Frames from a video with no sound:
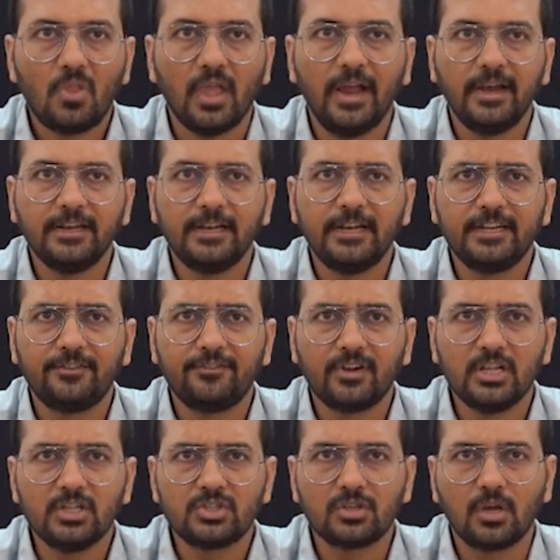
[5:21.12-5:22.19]
An 8
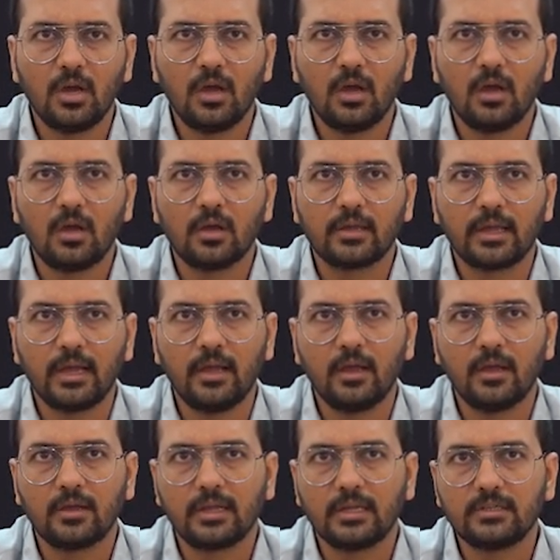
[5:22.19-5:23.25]
French
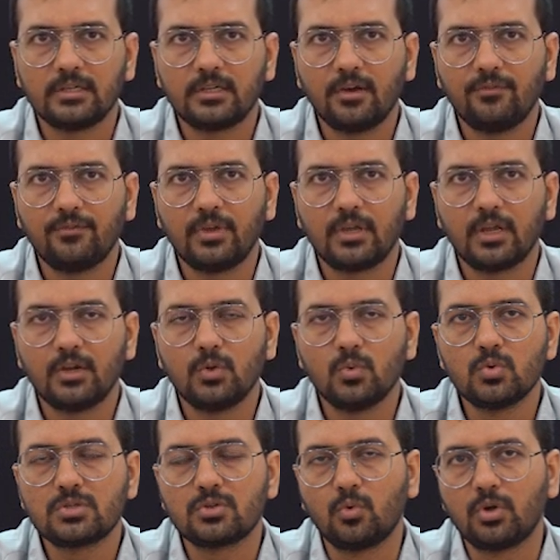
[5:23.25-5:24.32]
catheter, we can
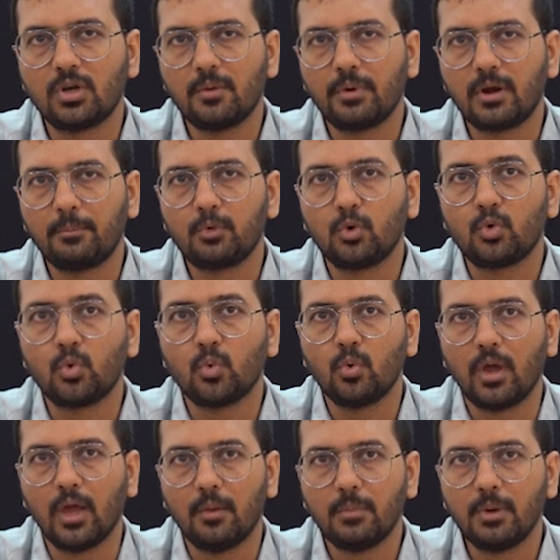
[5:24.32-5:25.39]
use rotabur up to
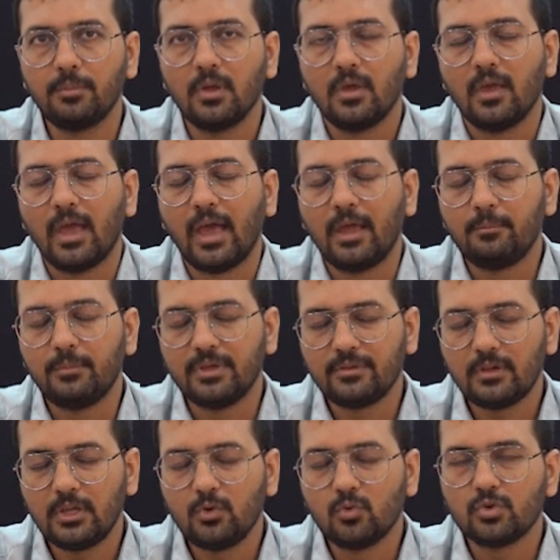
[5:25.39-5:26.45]
2 mm and
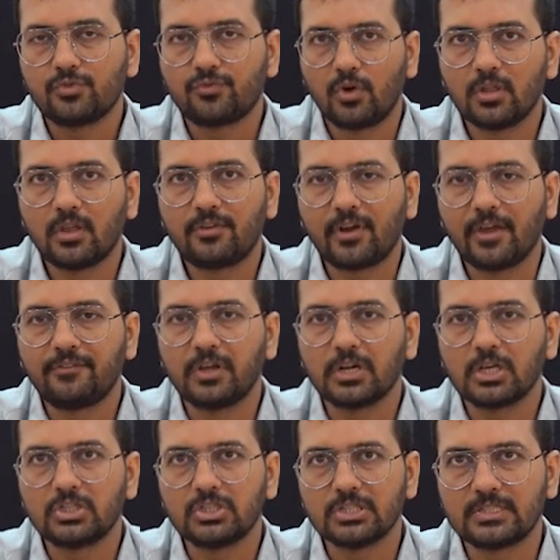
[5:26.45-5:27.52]
mainly used for the
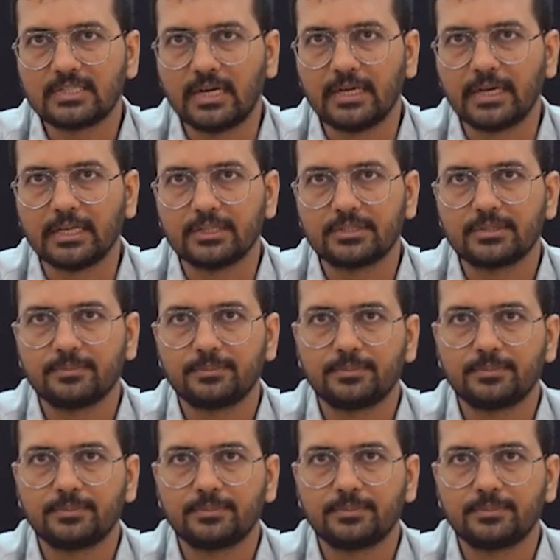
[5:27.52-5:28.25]
trifurcation stentings.